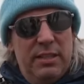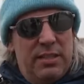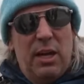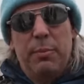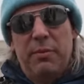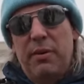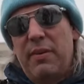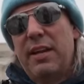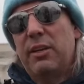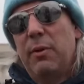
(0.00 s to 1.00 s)
to help
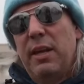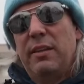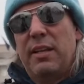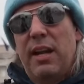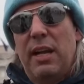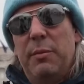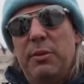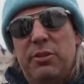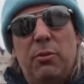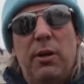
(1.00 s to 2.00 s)
evacuate the
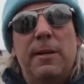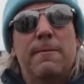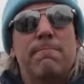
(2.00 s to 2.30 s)
non-ambulatory